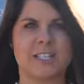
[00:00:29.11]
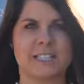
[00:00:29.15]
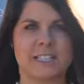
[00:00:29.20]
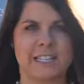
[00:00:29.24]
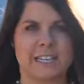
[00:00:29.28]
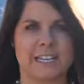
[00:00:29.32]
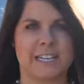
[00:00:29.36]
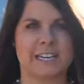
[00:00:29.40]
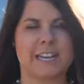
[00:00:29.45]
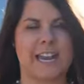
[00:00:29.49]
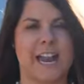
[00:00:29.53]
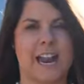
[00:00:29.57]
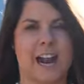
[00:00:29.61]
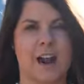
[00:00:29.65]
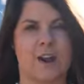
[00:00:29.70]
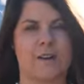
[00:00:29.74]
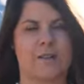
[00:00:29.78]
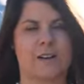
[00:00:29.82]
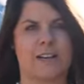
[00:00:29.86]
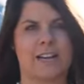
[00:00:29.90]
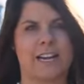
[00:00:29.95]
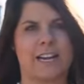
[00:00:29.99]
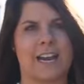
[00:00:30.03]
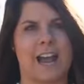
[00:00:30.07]
in
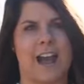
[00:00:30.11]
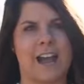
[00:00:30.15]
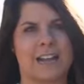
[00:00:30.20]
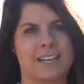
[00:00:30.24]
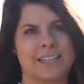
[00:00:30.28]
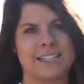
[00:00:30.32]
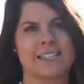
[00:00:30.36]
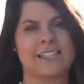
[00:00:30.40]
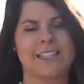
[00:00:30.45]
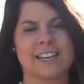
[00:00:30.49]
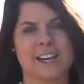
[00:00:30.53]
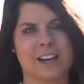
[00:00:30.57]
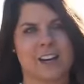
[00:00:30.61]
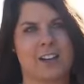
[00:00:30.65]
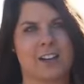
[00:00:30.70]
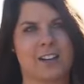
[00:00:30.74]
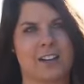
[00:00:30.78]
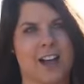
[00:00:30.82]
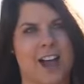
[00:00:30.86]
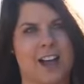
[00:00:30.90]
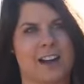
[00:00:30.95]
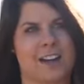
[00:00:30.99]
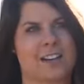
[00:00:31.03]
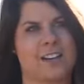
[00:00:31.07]
accounting at East
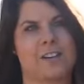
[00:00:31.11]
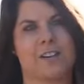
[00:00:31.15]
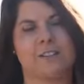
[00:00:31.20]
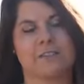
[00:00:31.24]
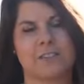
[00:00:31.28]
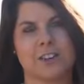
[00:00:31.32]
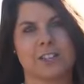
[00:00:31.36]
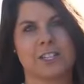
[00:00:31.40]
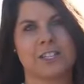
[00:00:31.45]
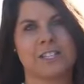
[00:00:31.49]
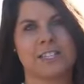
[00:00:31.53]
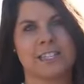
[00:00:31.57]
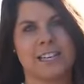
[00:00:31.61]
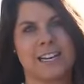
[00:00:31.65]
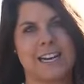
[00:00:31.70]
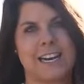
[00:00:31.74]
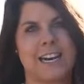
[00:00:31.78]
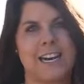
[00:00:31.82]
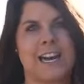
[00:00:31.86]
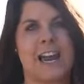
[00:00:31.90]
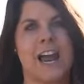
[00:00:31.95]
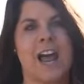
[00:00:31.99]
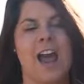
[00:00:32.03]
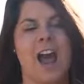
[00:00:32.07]
Carolina University.
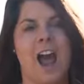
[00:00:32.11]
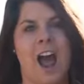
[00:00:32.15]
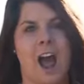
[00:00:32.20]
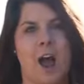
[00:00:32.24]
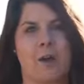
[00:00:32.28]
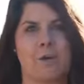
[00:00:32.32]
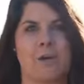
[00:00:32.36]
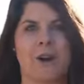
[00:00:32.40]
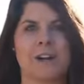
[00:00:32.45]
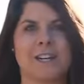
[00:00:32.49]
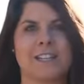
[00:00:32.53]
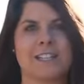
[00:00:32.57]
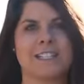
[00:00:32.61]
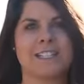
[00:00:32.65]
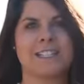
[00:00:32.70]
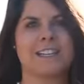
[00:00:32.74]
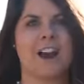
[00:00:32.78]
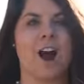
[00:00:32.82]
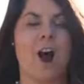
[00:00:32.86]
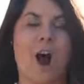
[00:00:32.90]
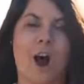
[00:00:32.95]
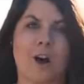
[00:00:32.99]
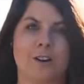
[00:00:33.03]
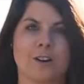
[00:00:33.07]
I worked as an
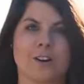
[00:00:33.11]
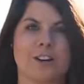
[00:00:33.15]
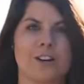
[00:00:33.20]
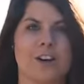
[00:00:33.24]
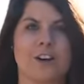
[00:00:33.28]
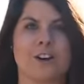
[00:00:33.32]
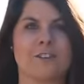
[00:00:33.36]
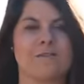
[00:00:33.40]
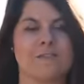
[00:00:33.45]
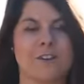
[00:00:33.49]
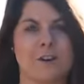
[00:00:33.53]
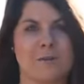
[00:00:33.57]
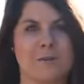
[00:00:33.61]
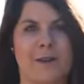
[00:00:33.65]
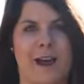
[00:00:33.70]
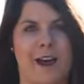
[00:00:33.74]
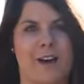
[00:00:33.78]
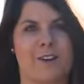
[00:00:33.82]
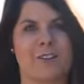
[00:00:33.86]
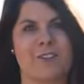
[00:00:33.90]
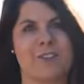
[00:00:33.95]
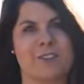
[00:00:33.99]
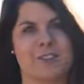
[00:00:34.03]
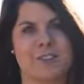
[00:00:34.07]
auditor for
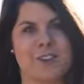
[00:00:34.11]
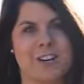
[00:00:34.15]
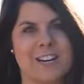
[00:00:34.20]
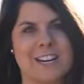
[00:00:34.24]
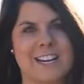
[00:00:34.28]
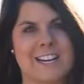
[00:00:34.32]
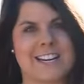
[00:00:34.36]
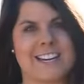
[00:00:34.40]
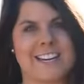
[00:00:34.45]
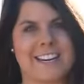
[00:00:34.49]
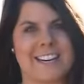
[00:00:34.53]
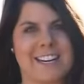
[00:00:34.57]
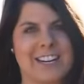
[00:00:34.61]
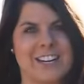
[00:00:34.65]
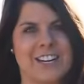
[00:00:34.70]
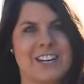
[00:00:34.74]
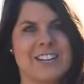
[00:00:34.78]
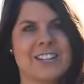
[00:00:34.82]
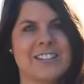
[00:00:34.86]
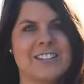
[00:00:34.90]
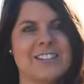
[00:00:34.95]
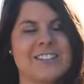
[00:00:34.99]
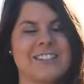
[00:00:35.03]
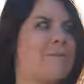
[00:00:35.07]
about 3
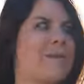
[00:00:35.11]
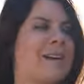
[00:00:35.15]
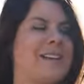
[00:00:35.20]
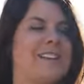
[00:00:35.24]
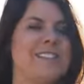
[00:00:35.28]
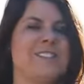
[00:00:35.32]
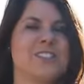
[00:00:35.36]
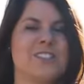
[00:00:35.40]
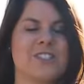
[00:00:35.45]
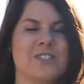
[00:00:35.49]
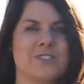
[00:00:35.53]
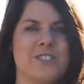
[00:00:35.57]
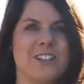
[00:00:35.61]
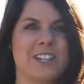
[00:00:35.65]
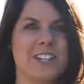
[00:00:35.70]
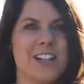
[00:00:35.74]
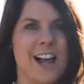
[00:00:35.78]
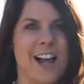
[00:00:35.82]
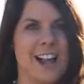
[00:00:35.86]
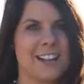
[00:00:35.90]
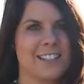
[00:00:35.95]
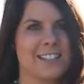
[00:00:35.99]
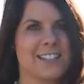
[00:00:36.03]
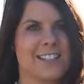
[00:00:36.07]
years and just
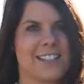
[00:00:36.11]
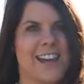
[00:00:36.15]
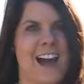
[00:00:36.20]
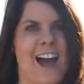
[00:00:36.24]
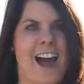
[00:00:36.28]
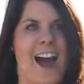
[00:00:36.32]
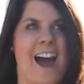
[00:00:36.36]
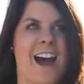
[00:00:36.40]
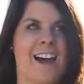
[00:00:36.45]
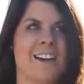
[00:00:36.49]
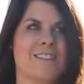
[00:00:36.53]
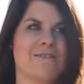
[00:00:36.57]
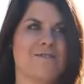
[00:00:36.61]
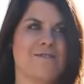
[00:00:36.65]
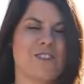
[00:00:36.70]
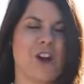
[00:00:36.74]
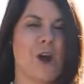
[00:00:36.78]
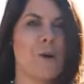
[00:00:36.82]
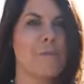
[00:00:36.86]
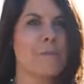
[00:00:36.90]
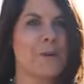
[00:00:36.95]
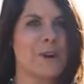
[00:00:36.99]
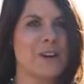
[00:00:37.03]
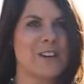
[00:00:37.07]
realized that
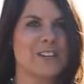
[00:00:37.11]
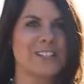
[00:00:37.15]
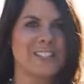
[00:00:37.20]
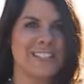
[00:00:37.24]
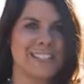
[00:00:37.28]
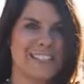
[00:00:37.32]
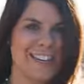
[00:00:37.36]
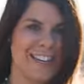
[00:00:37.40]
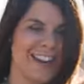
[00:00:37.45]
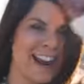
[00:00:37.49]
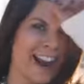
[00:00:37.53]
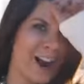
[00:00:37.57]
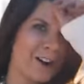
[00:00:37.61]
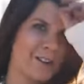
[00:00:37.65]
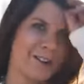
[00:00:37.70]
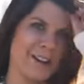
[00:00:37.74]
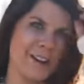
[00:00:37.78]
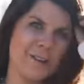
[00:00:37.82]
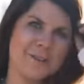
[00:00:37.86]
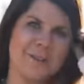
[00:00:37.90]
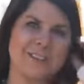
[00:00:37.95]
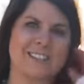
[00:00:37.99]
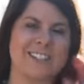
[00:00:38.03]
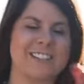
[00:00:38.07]
numbers and
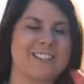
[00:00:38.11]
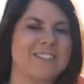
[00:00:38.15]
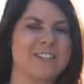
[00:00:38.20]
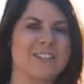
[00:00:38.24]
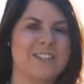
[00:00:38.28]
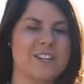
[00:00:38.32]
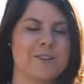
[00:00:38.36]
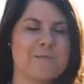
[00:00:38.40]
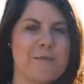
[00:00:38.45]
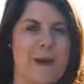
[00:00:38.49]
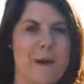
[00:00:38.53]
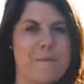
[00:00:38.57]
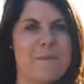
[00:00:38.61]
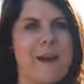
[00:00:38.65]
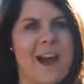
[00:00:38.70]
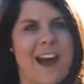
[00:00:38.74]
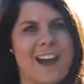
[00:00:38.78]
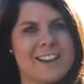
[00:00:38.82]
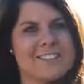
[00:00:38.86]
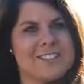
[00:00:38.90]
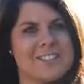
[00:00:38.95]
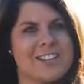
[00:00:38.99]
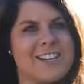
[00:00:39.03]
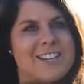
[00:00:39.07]
accounting wasn't really my
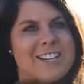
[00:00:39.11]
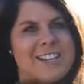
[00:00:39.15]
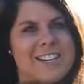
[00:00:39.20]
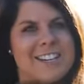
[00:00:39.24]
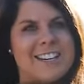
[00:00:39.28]
passion.